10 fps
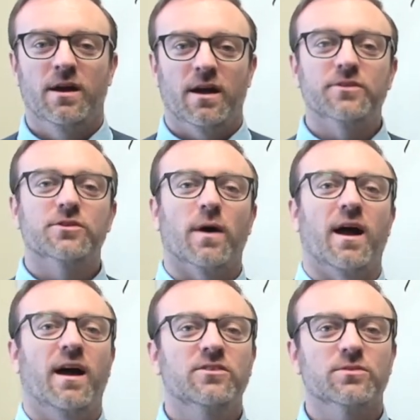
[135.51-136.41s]
And so
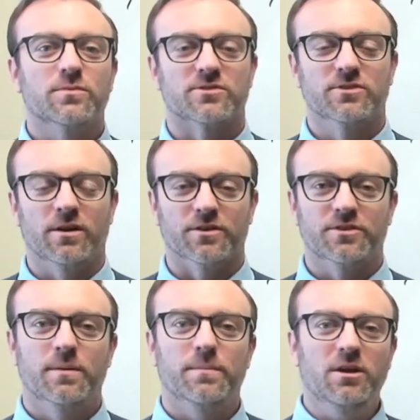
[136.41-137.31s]
as a result,
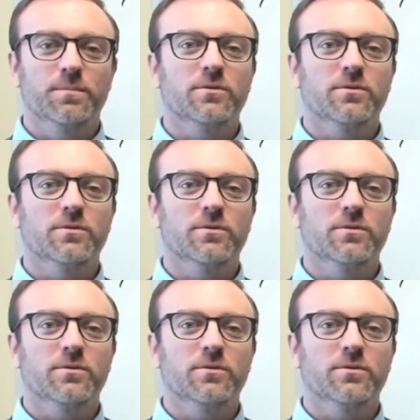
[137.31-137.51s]
people